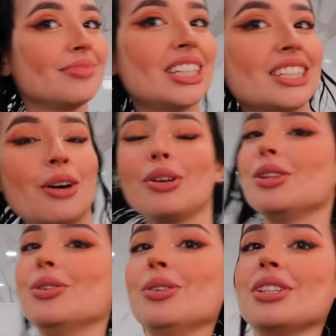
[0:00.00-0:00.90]
this is how
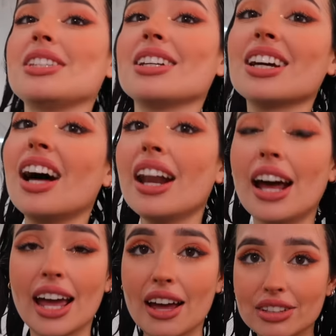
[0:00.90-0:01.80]
it looks. The cut,
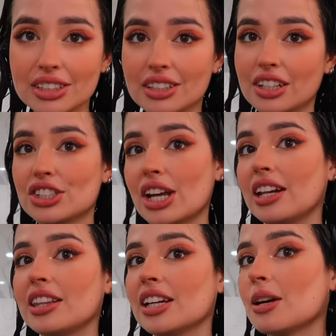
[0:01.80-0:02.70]
I haven't touched
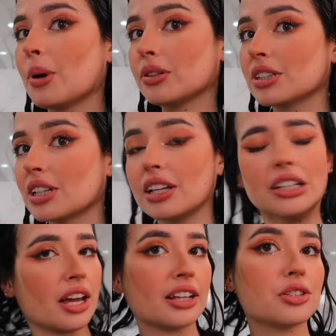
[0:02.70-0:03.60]
anything about the
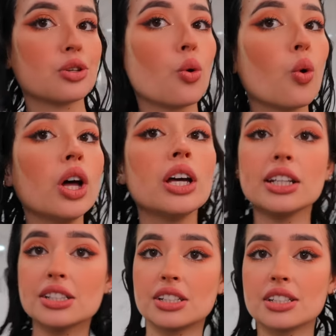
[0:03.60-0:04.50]
cut yet, so
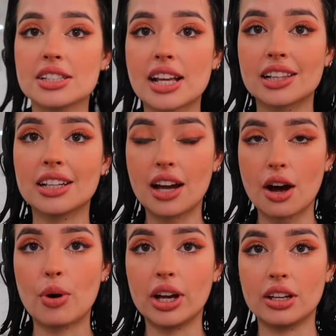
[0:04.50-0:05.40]
it's just exactly
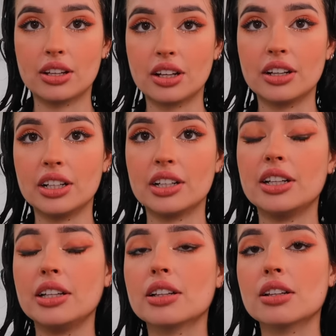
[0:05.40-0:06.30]
how I cut it
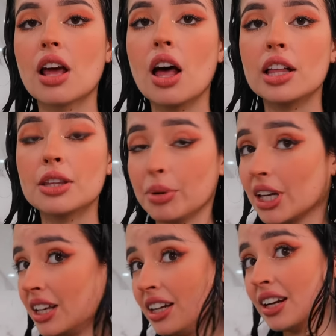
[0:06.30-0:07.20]
in the
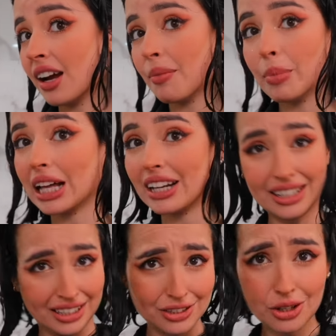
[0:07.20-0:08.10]
beginning,
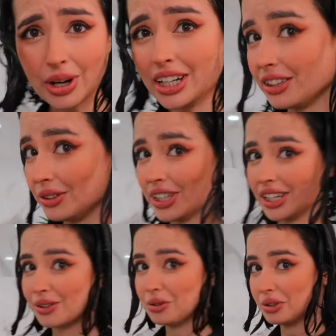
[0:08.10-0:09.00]
but it's already
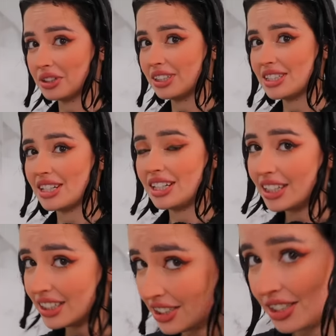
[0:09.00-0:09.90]
looking good, isn't
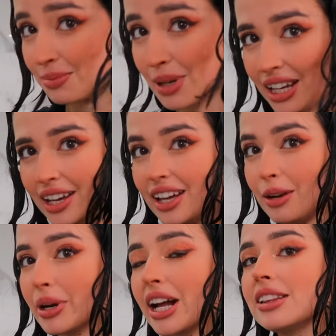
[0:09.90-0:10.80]
it? It's just my
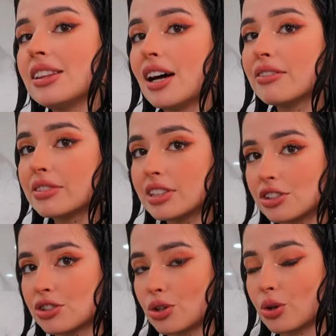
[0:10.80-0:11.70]
head, but I love
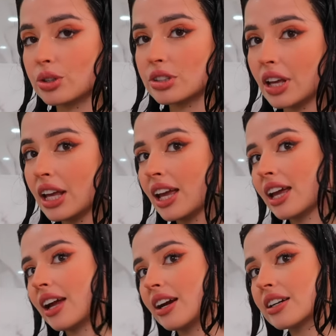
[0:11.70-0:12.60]
these short
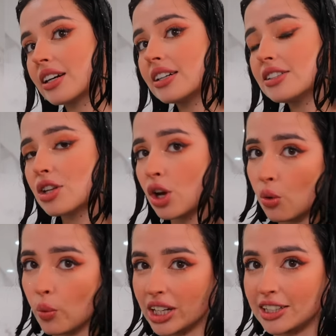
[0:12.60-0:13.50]
haircuts
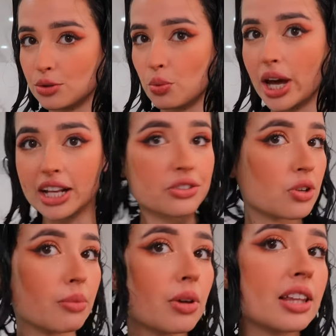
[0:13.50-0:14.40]
when it's wet,
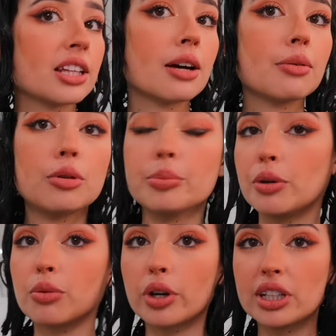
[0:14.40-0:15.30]
so I think I will
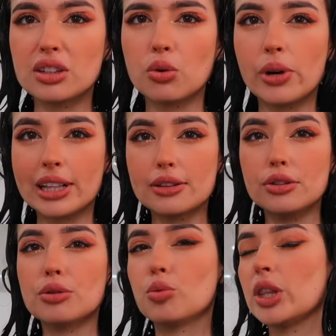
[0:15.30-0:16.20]
be rocking the wet
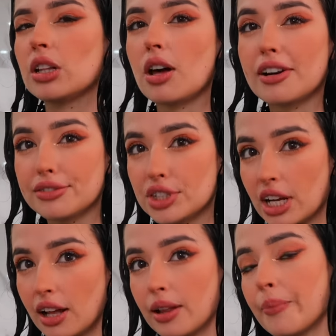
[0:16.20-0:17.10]
look with a lot of
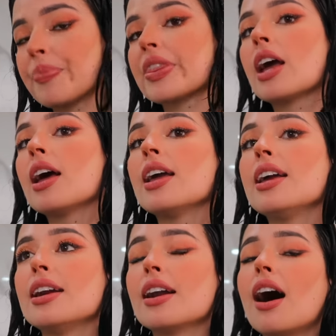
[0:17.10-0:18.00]
gel.
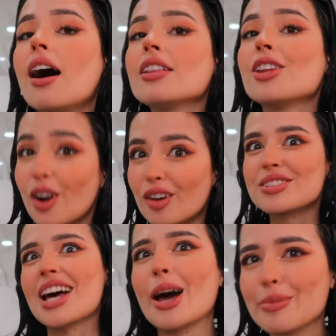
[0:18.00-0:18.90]
In a lot
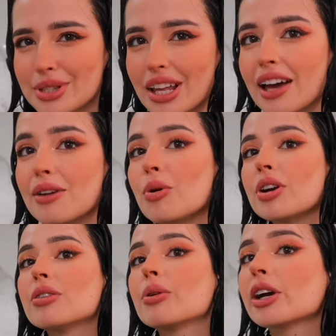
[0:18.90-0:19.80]
of times, I
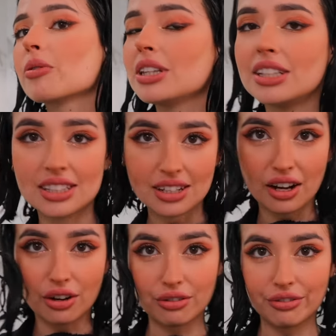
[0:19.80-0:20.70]
want to recreate this
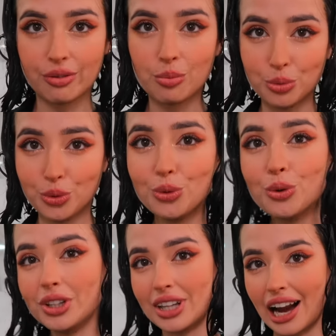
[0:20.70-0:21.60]
kind of
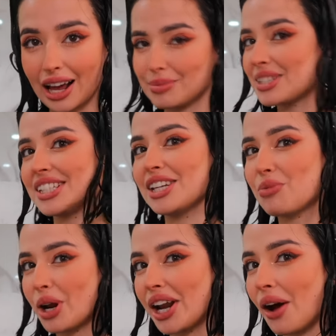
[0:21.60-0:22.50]
mood that I'm
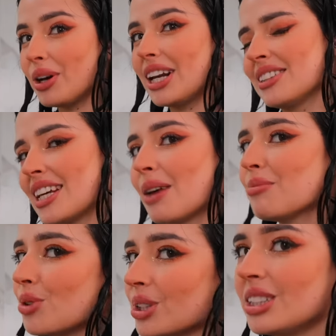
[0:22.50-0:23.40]
seeing right now and that
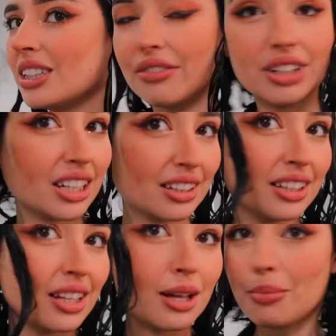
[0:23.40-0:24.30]
I'm really loving,
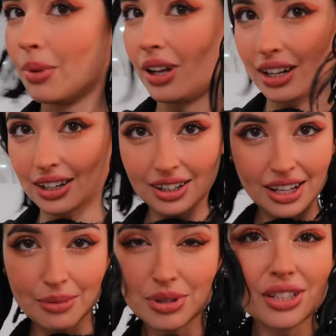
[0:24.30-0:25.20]
but
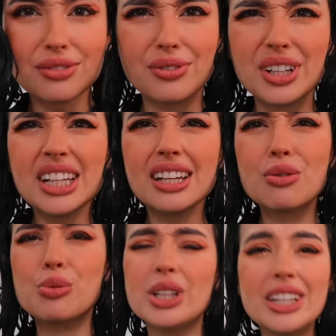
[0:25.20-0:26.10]
I'm just
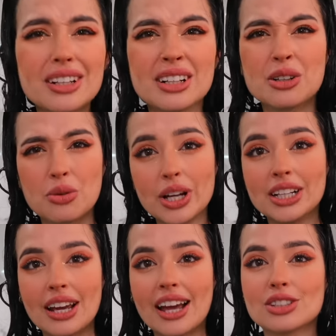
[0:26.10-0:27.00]
feeling really
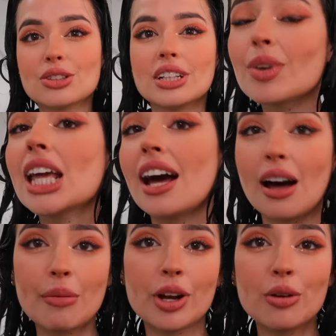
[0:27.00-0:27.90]
great actually. But yeah,
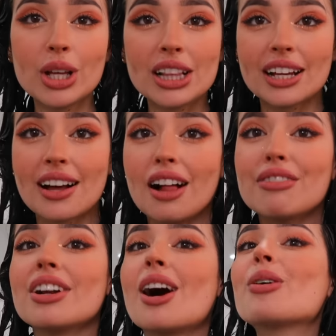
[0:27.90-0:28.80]
I'm gonna wait like
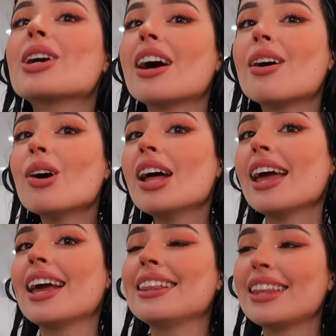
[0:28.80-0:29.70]
half an hour now
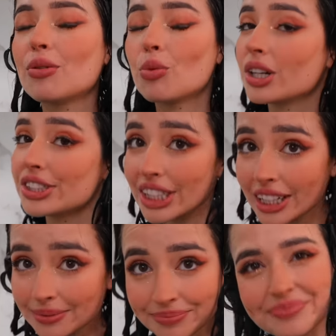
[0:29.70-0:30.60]
and then wash
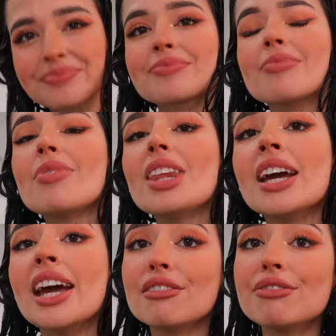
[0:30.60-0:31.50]
it
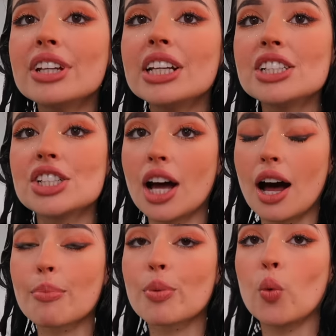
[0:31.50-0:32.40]
and finish
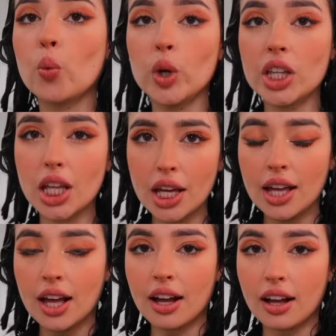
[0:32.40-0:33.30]
up with
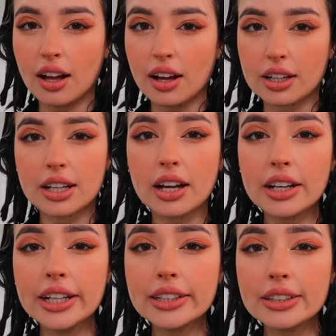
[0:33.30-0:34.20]

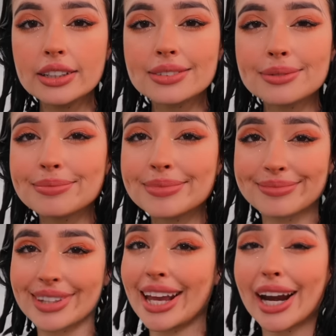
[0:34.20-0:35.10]
cutting
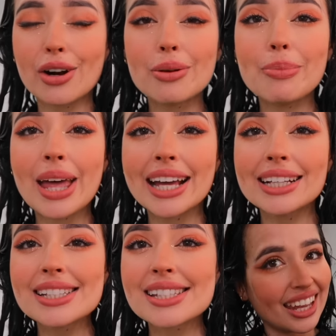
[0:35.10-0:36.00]
hair and
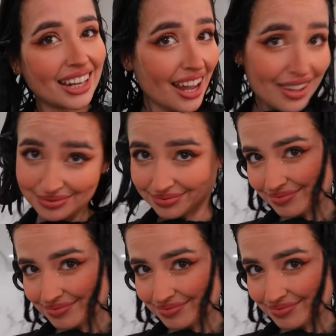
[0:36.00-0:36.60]
bangs, and yeah,